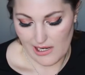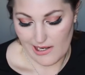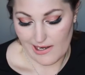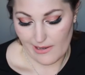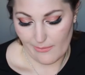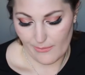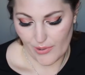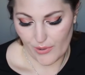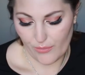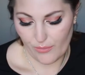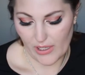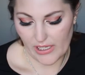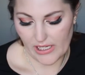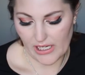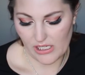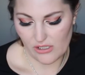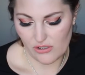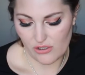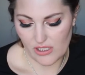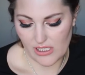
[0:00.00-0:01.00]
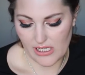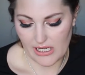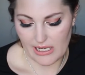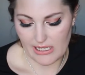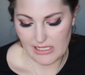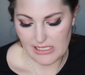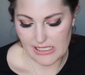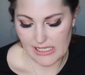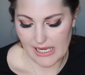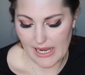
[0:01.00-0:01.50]
number
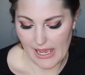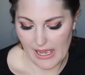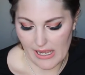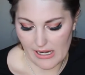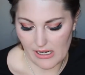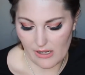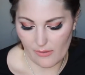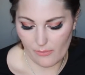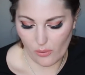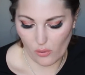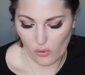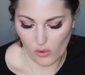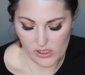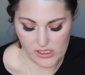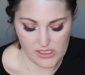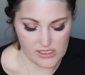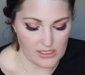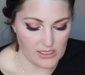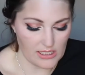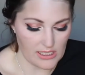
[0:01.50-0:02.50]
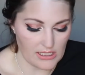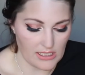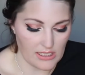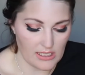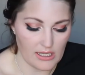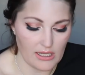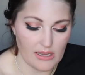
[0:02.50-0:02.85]
110 Porcelain.